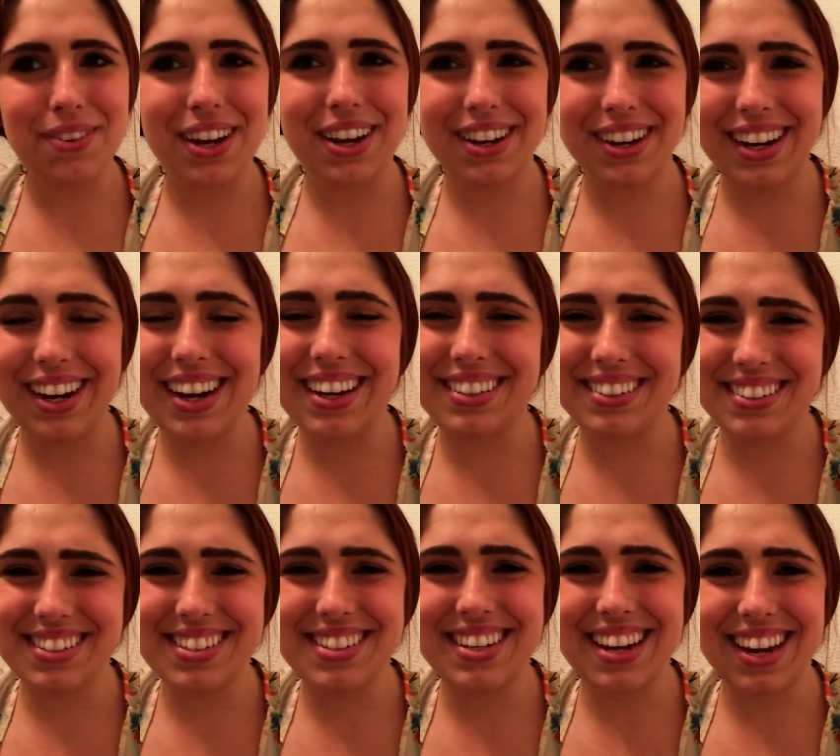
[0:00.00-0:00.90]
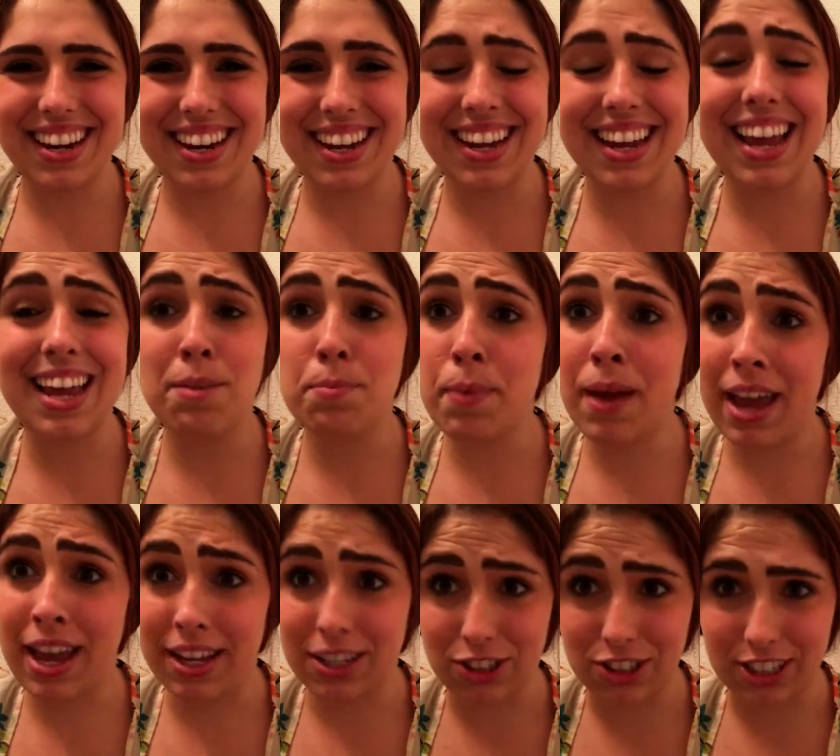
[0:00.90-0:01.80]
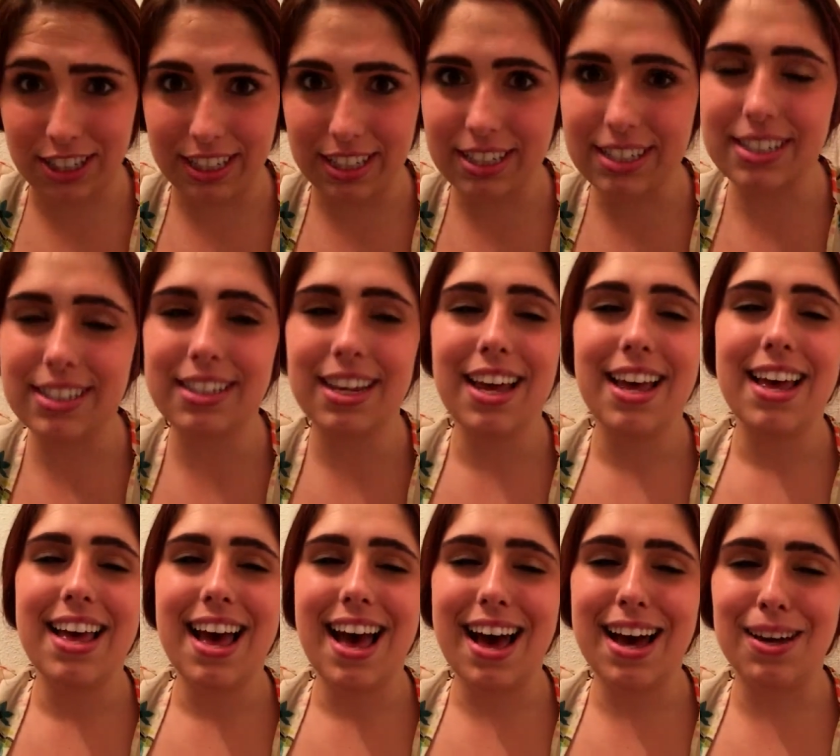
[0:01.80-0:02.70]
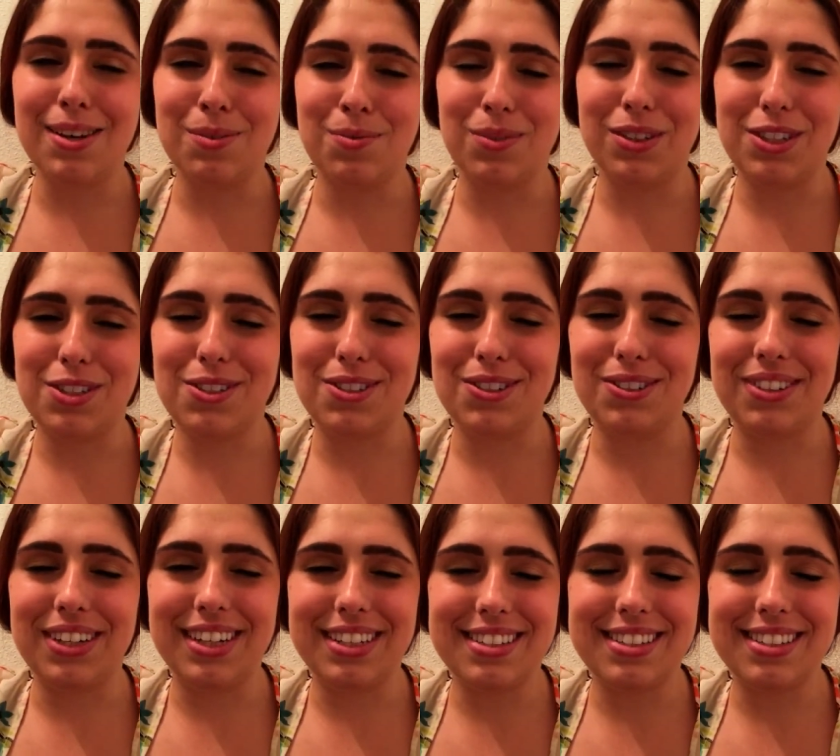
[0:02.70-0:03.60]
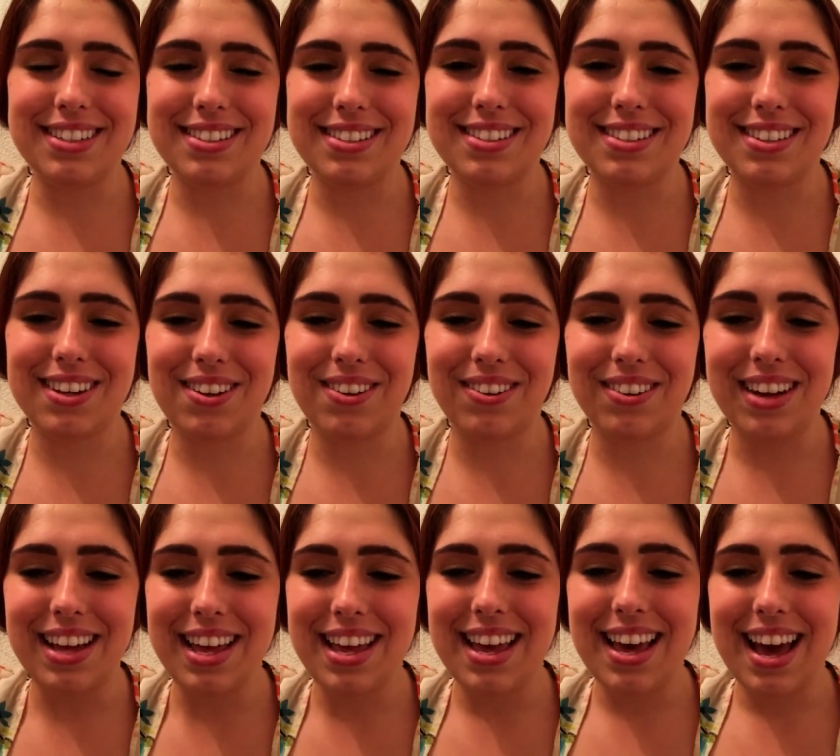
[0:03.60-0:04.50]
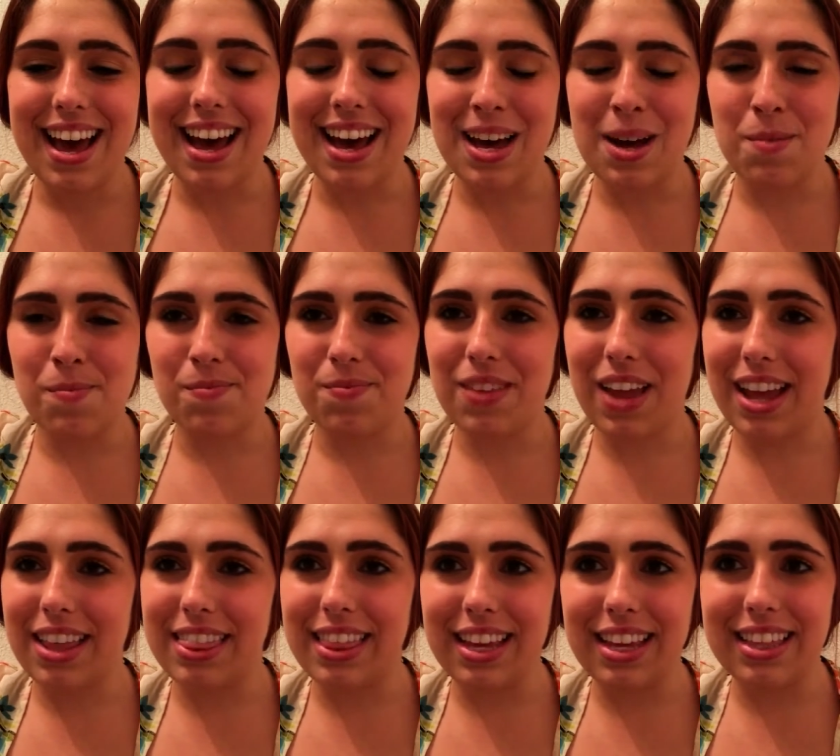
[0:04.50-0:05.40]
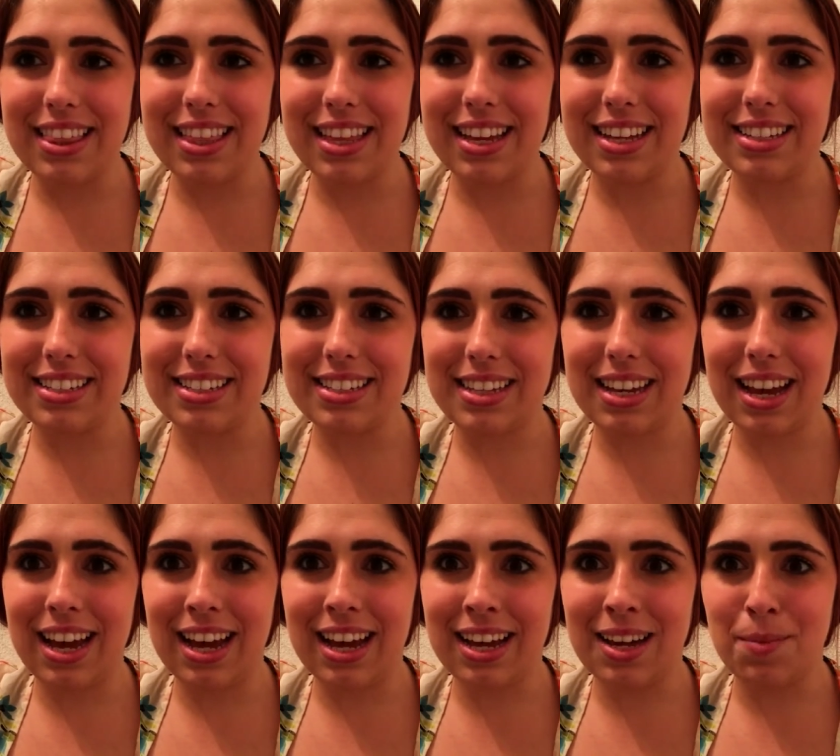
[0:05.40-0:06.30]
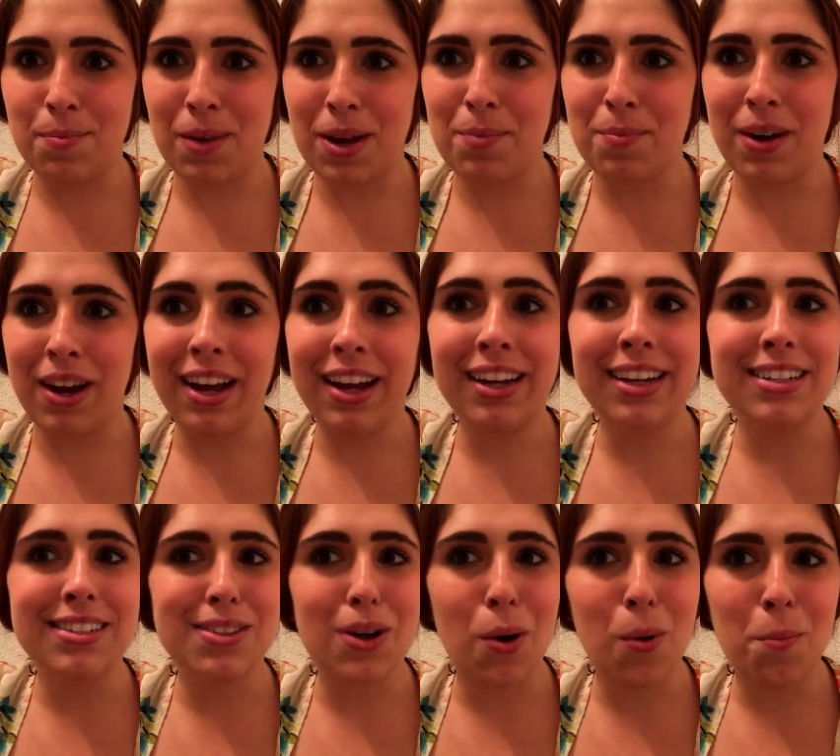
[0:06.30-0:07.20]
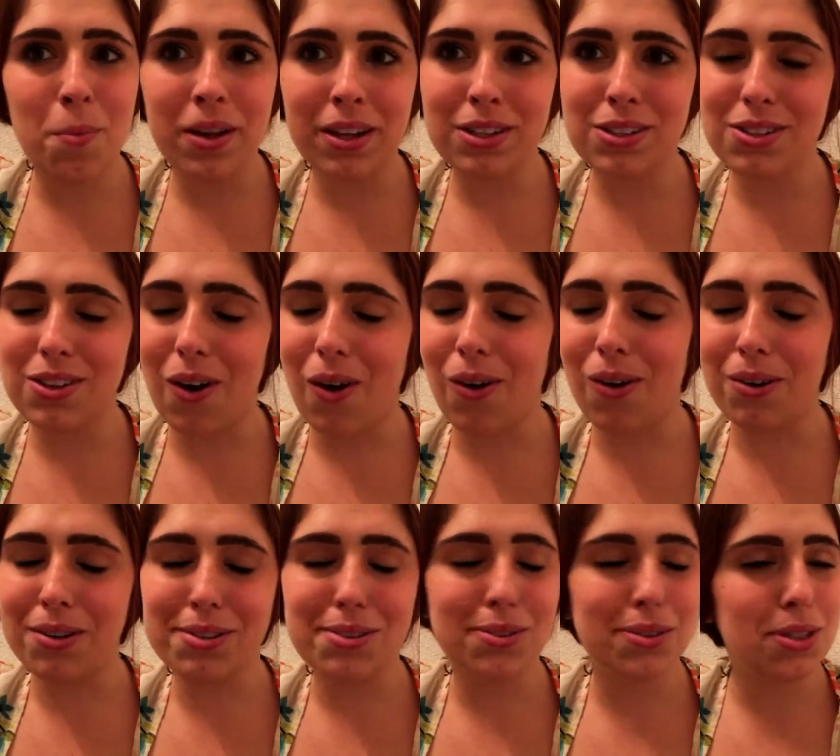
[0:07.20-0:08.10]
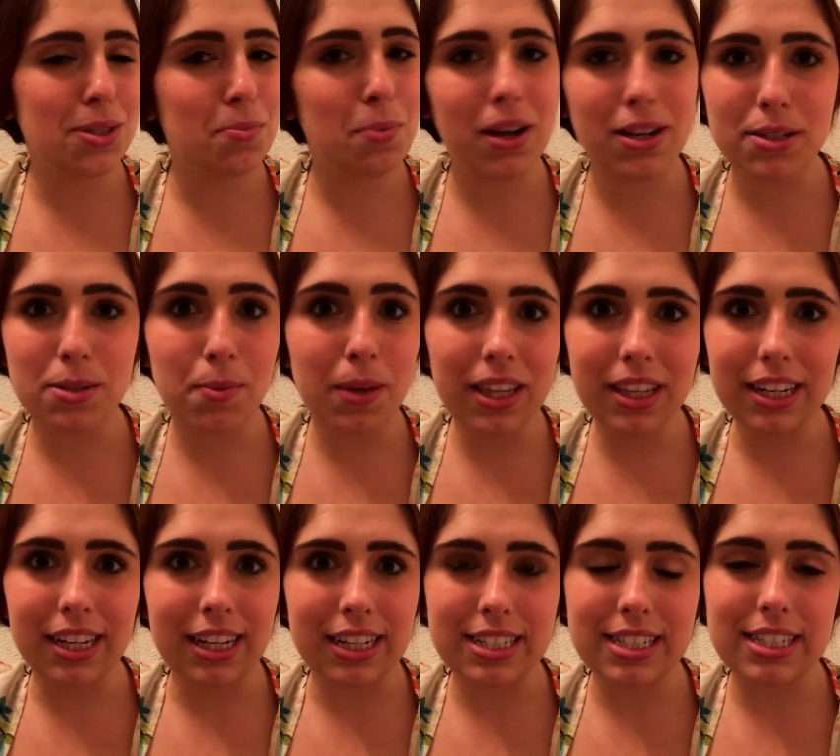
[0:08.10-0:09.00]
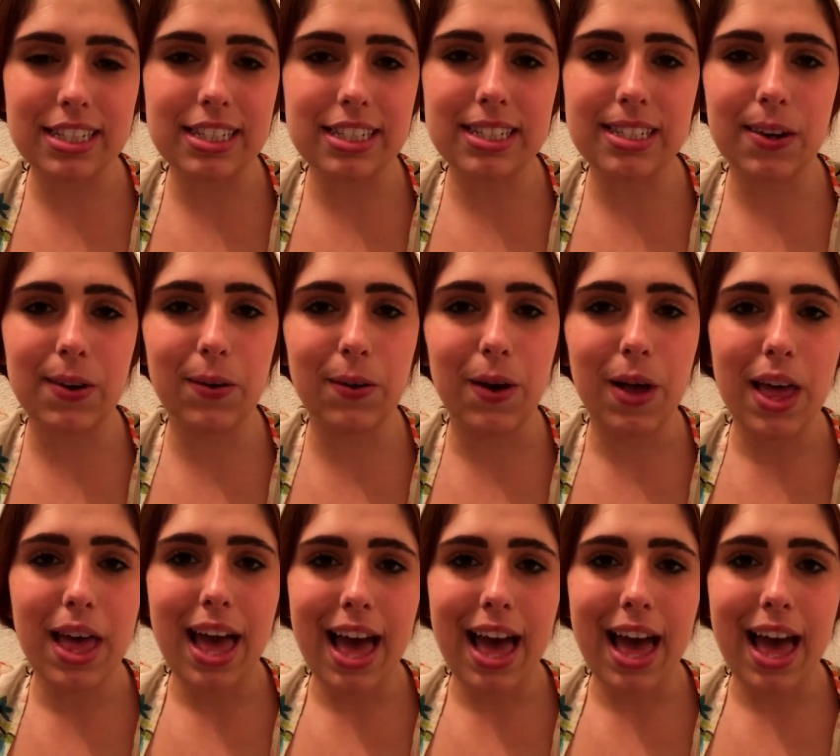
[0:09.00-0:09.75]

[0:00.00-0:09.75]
very understanding and patient um, with students and so um, I think that uh, my mind is open to all sorts of possibilities. And so